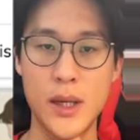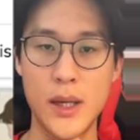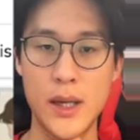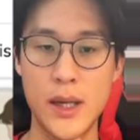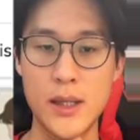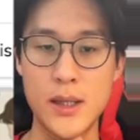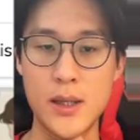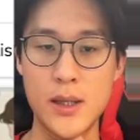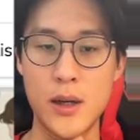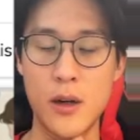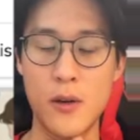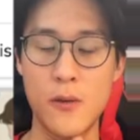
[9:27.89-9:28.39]

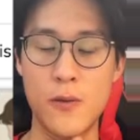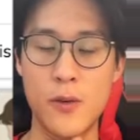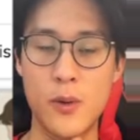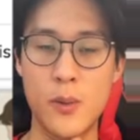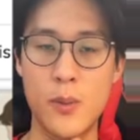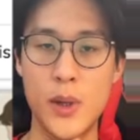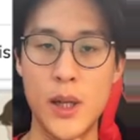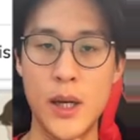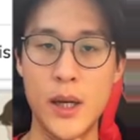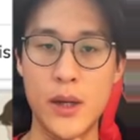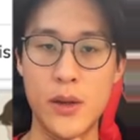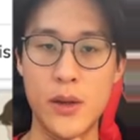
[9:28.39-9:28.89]
it's hard for
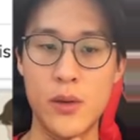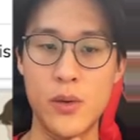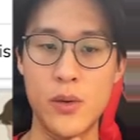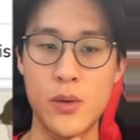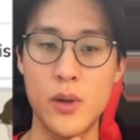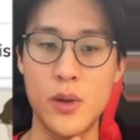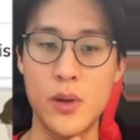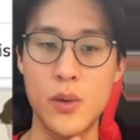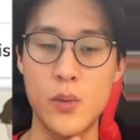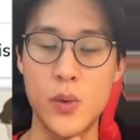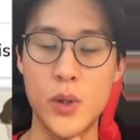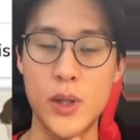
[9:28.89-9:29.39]
black
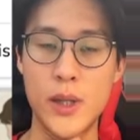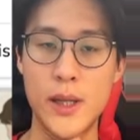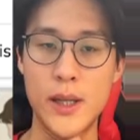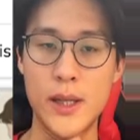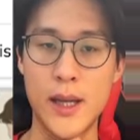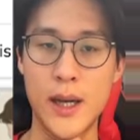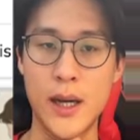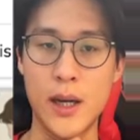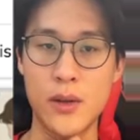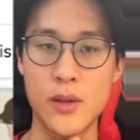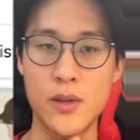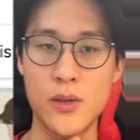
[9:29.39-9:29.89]
to really
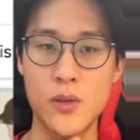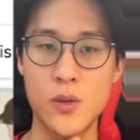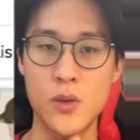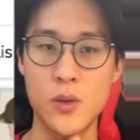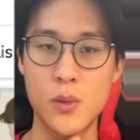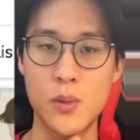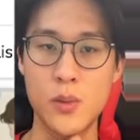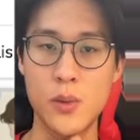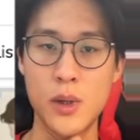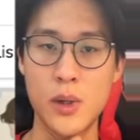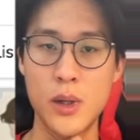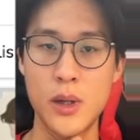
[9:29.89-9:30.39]
attack this
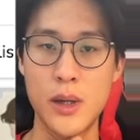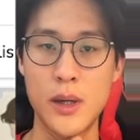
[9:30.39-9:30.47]
group.